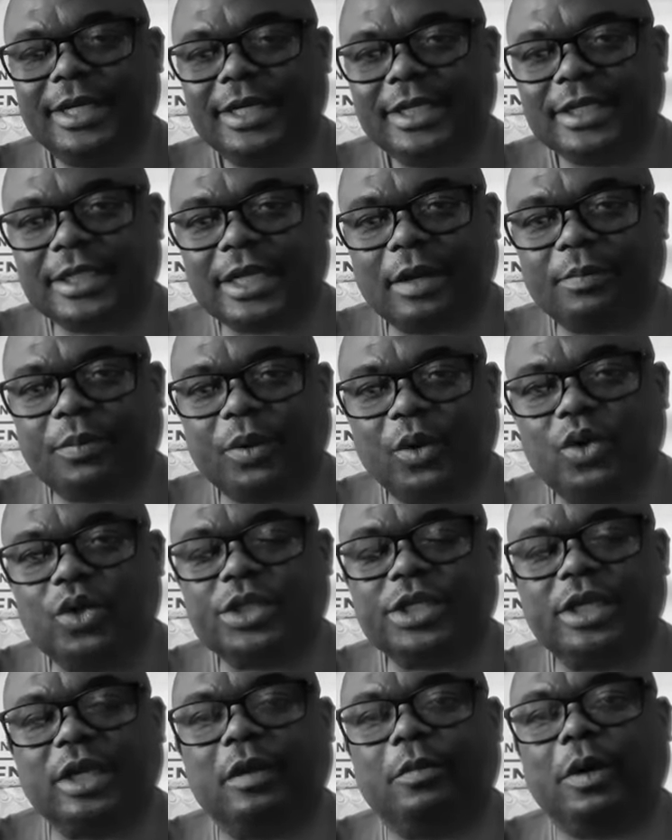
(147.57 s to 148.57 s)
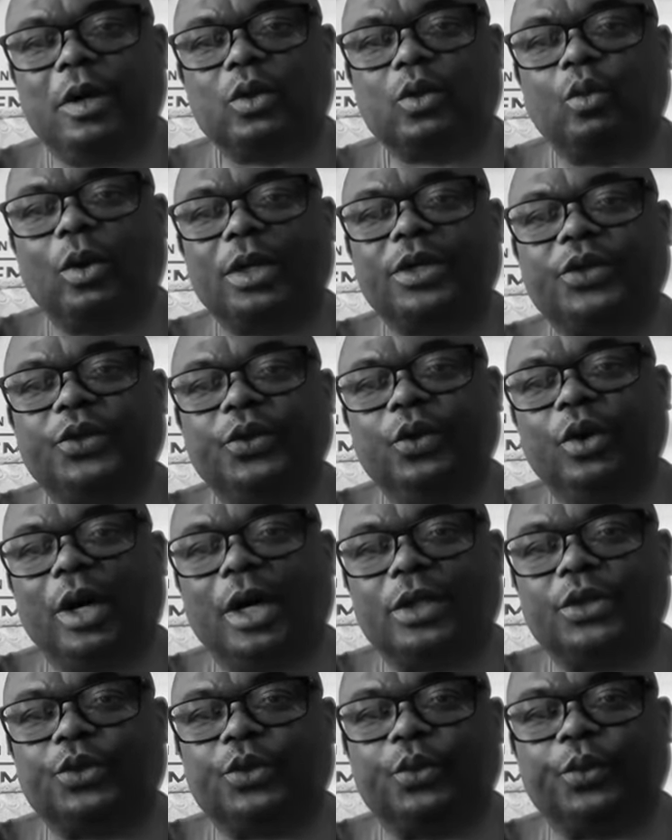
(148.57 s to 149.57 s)
start posting about what you are
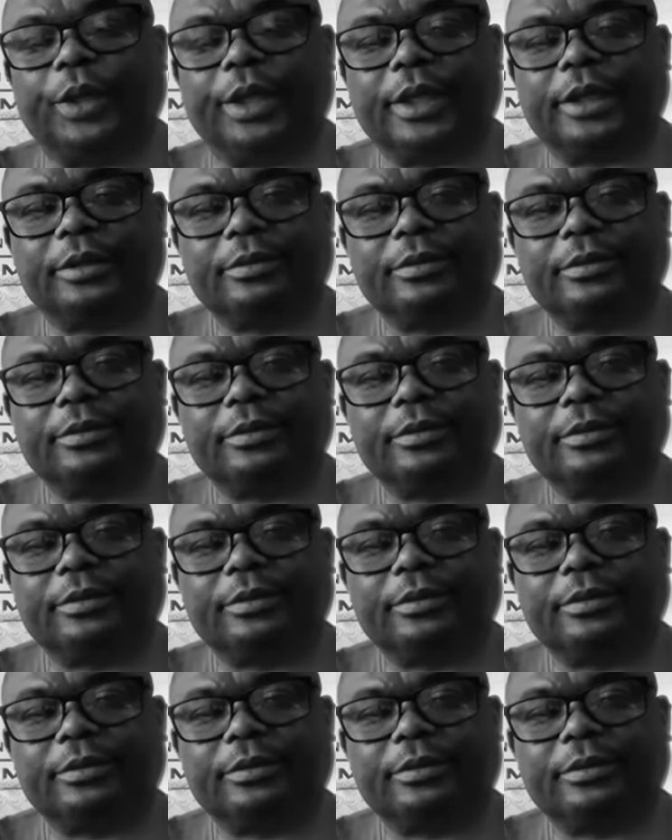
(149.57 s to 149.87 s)
doing.